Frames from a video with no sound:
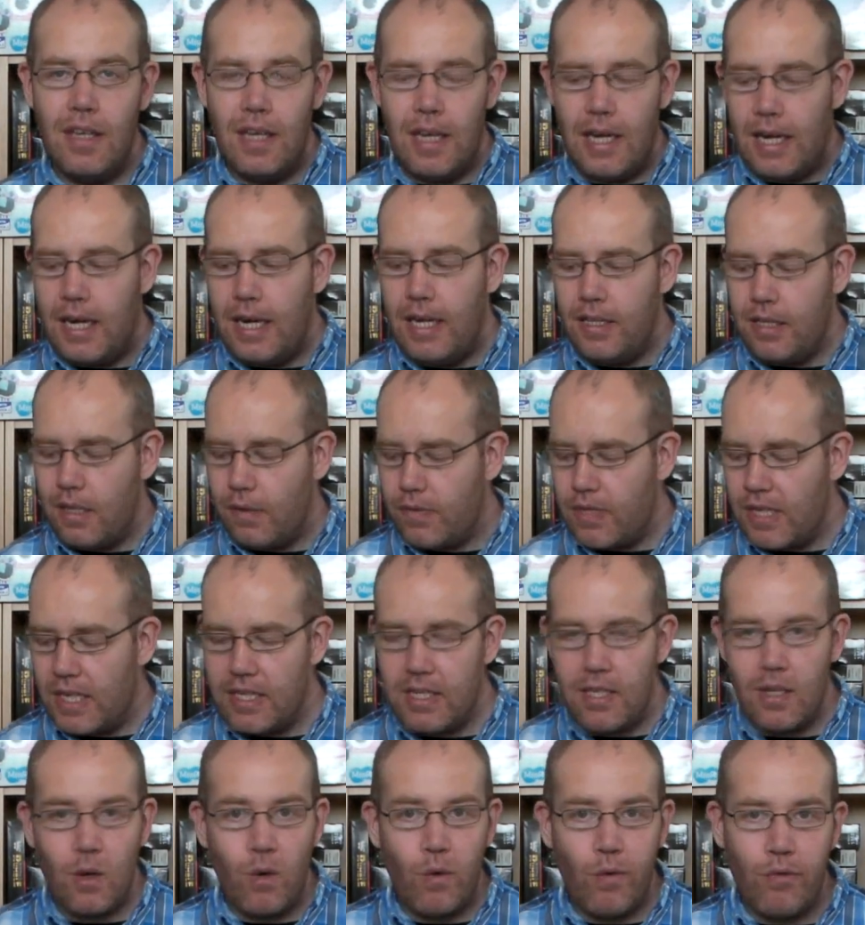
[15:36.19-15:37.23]
And I've
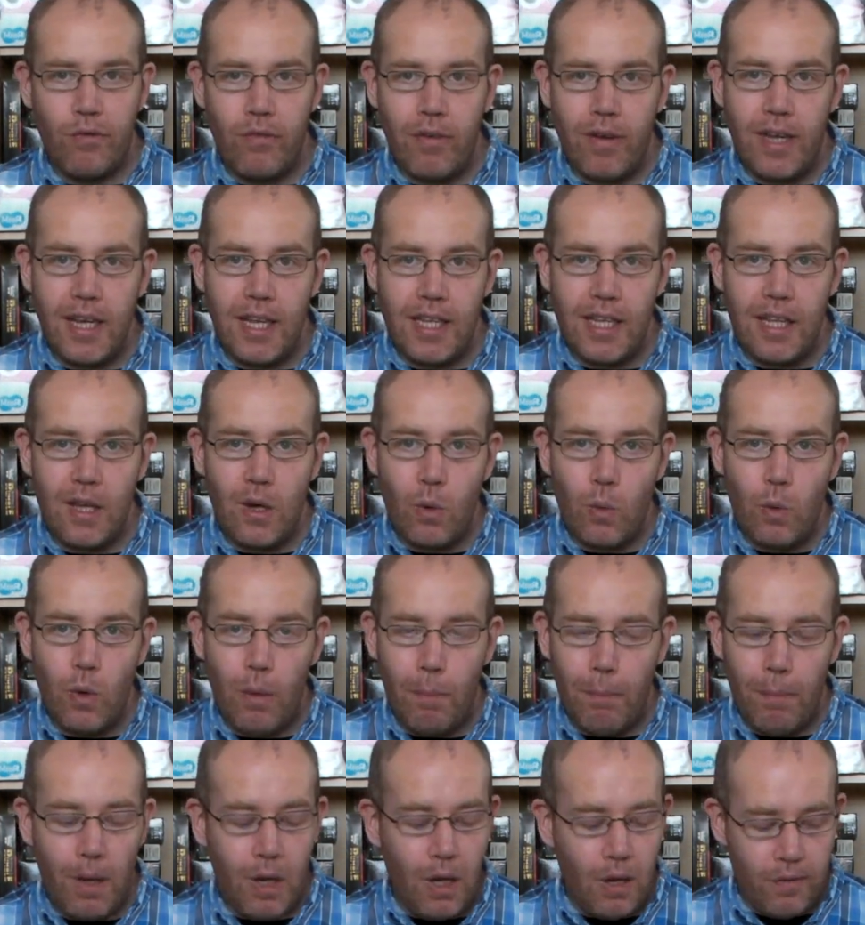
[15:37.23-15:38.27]
tested all 3, and they all work
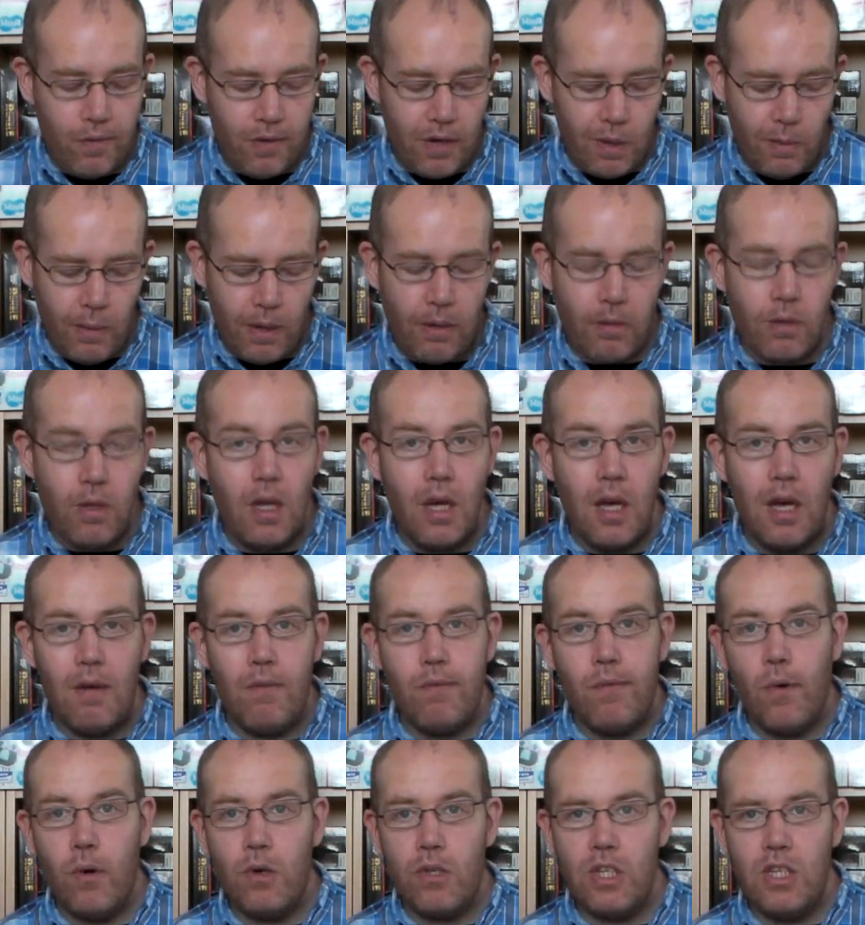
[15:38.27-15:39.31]
perfectly well.
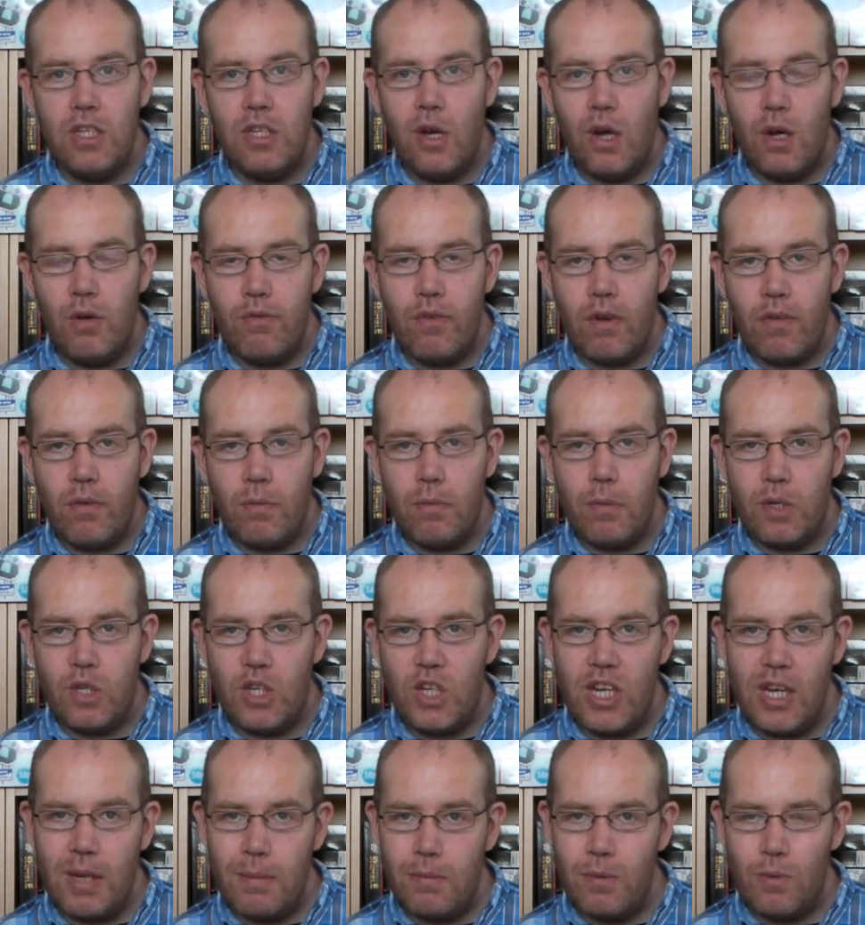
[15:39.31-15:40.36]
Unfortunately, 9 of them are
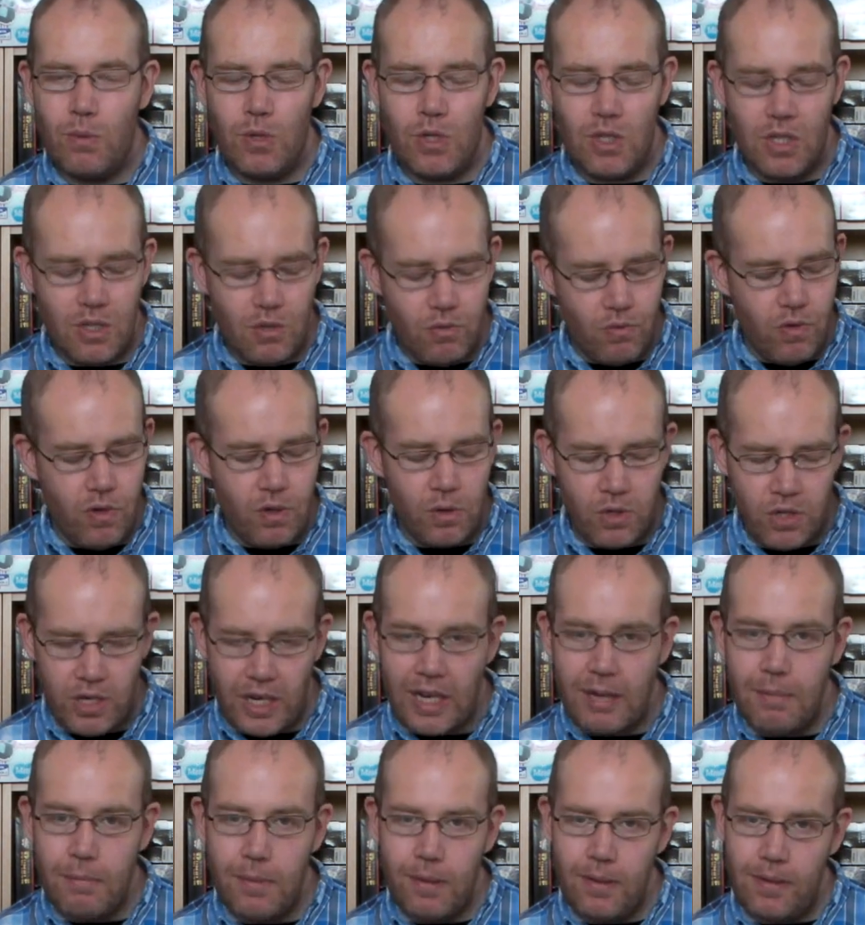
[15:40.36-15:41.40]
chipped, which is a real
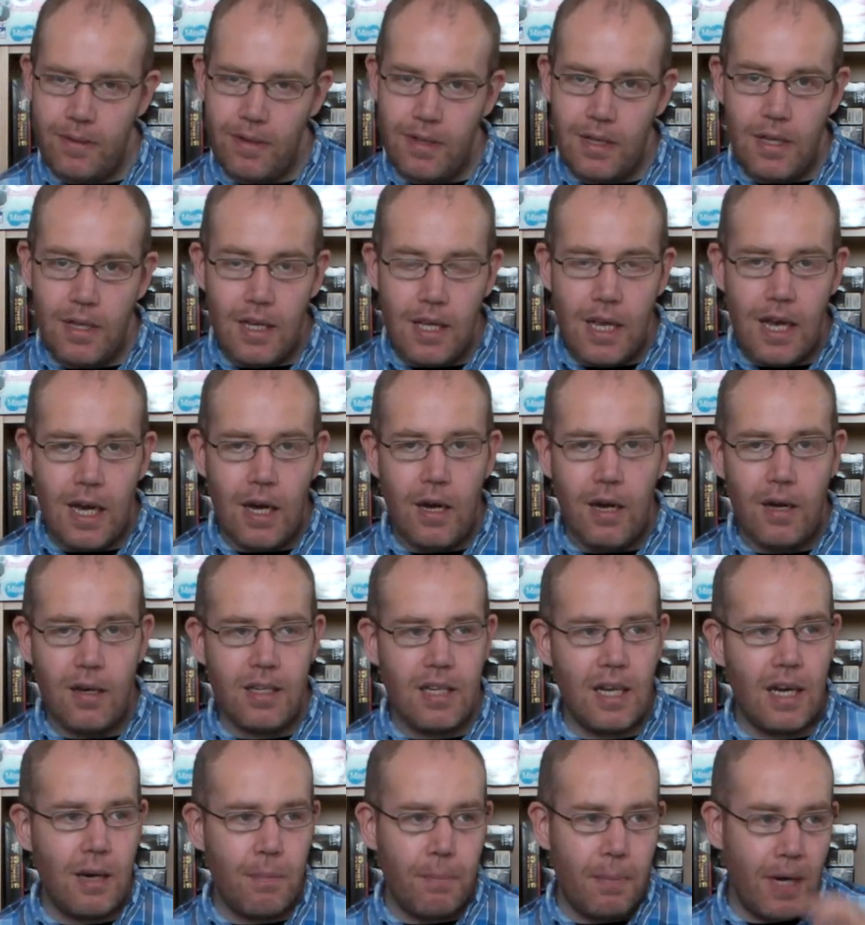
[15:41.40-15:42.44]
shame, but I
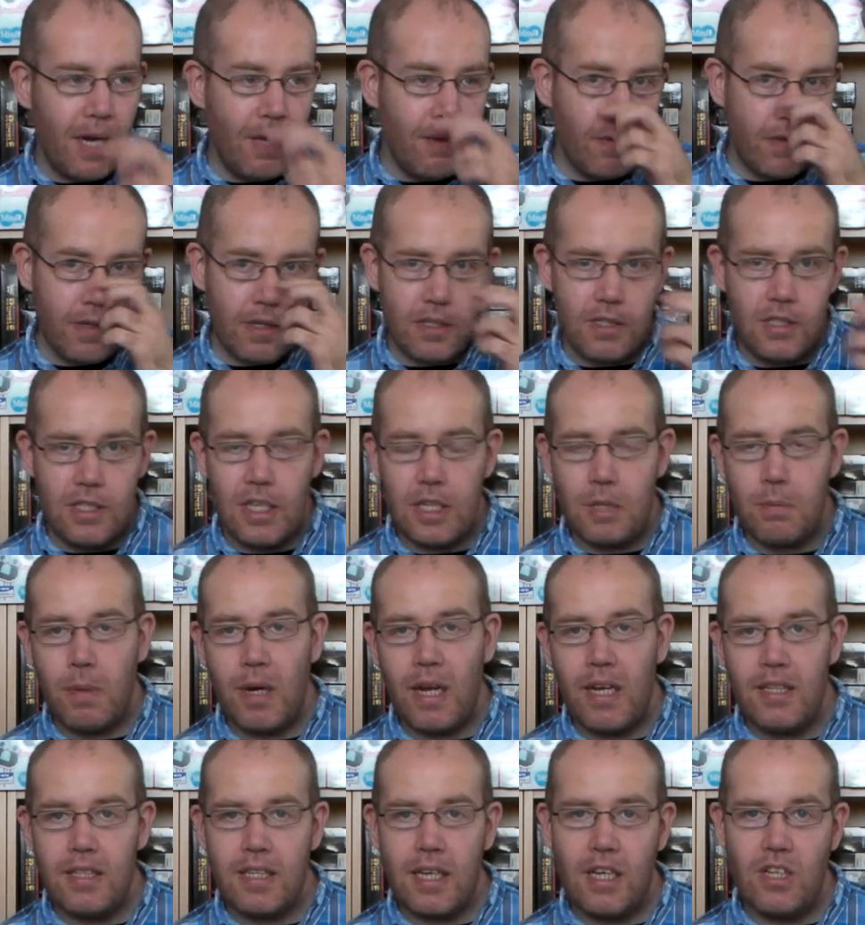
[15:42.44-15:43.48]
can't believe I've got 6
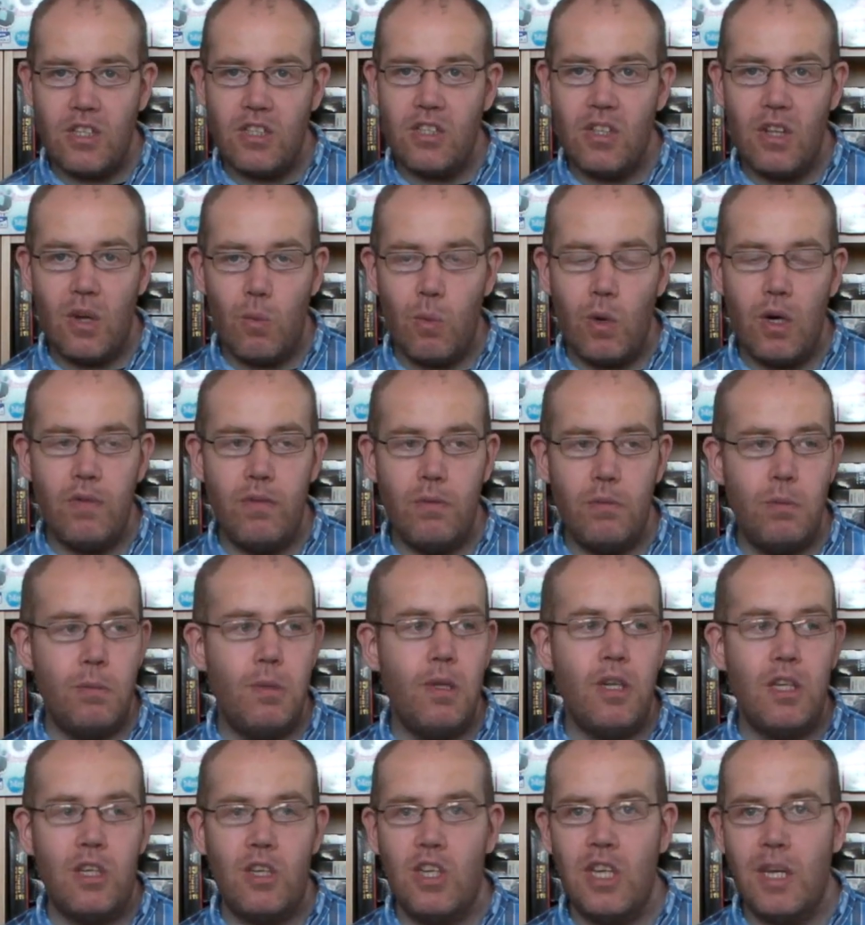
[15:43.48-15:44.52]
PlayStations, not one of them's
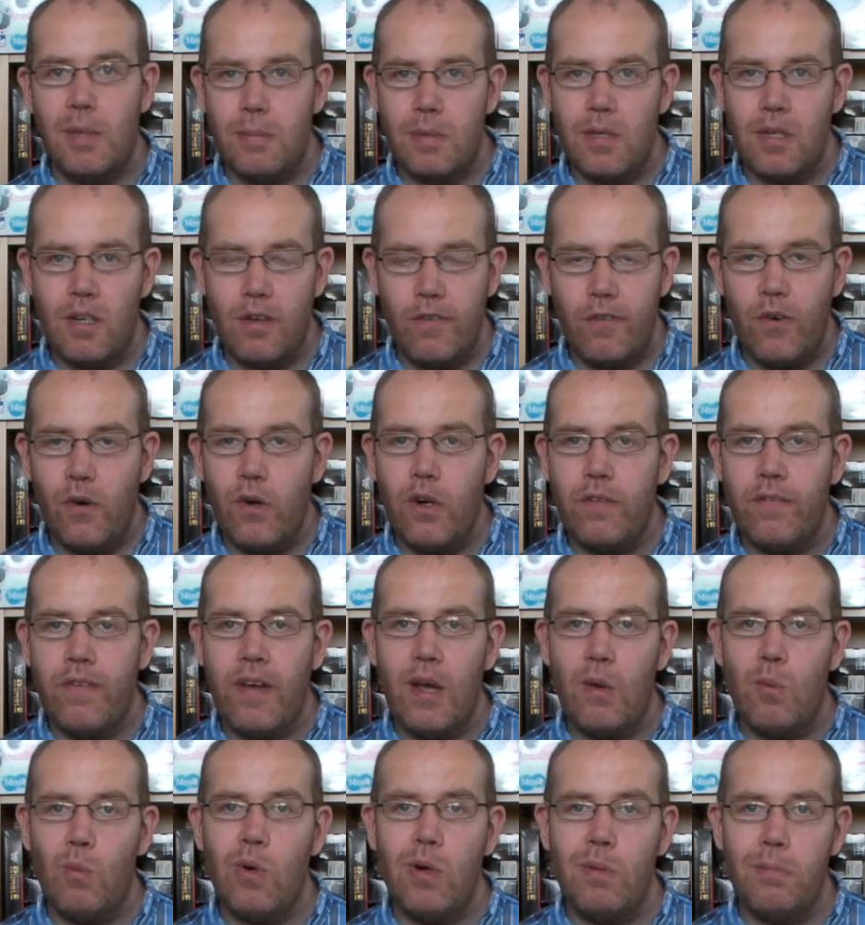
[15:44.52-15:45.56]
bloody chipped. I'd have thought I'd
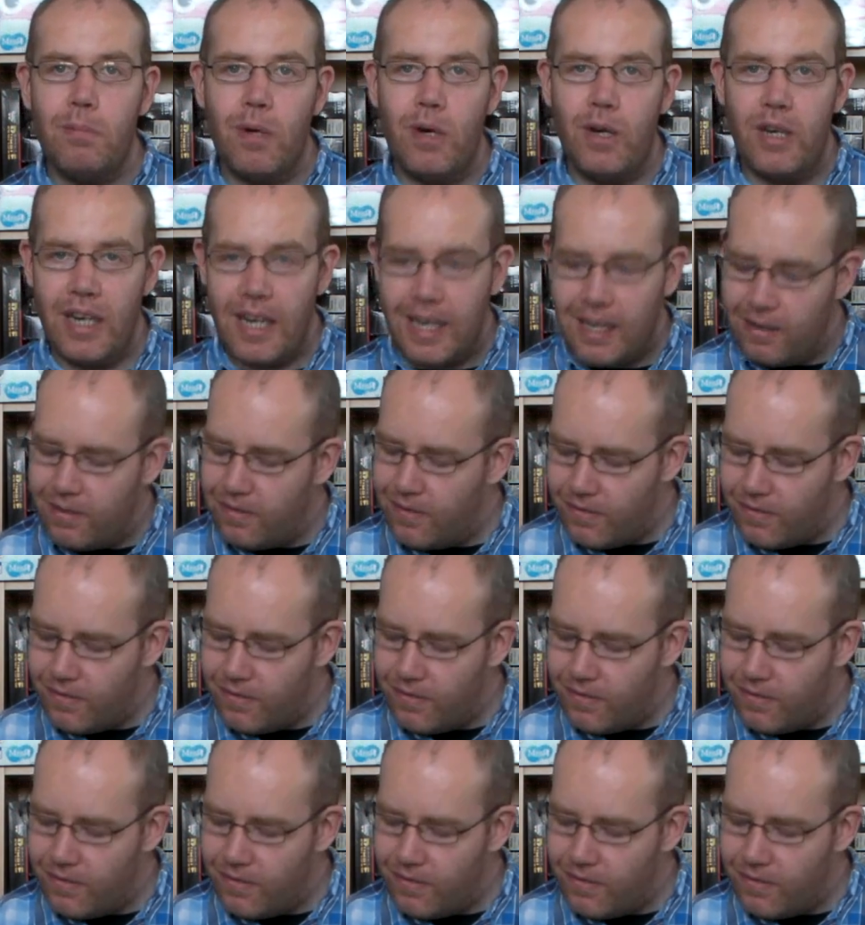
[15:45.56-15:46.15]
found one by now.